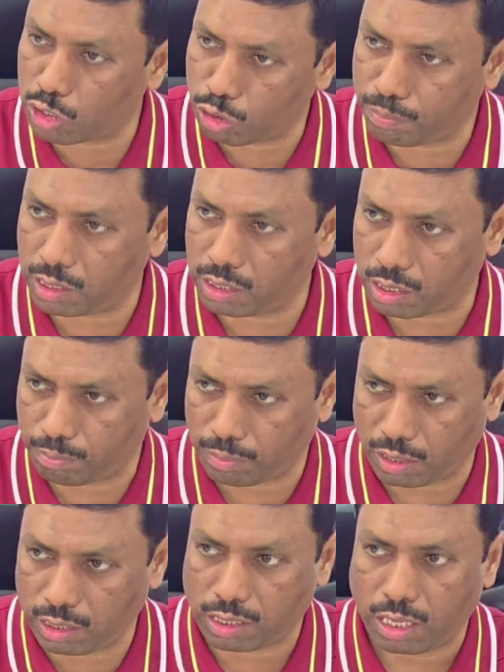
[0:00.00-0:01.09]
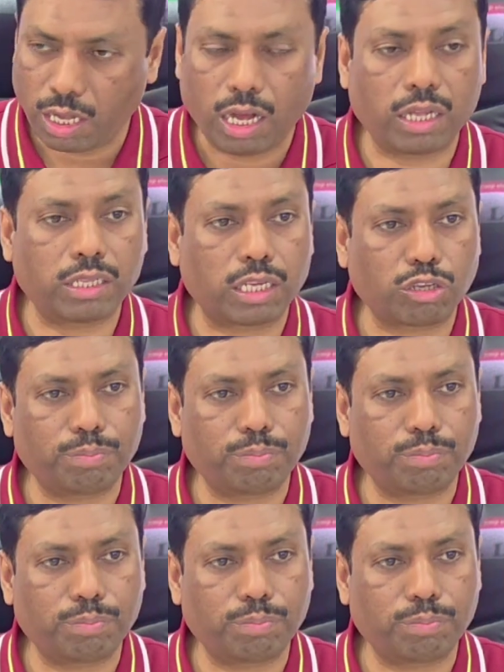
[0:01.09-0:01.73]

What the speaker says: acupuncture points or the